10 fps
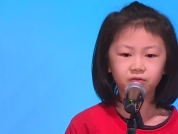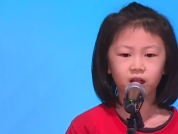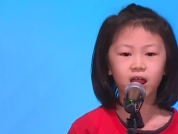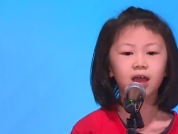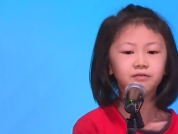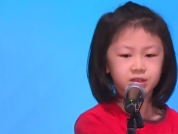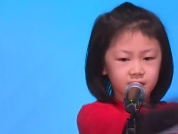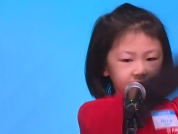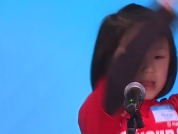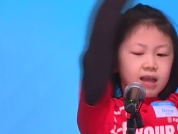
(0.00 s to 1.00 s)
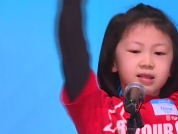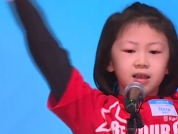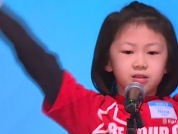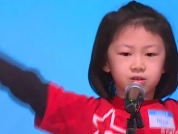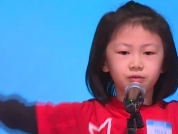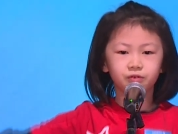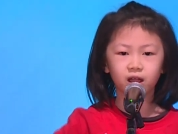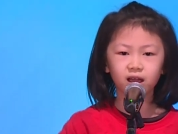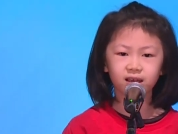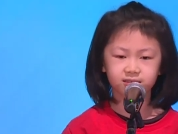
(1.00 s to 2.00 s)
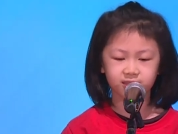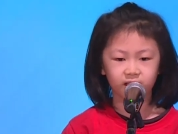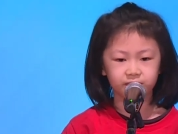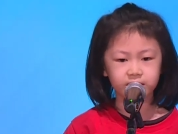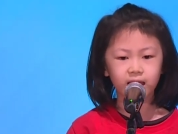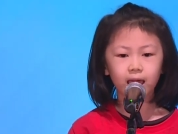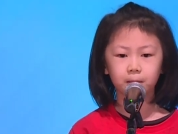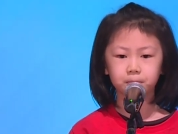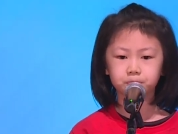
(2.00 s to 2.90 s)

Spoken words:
for everything that they do for us every day.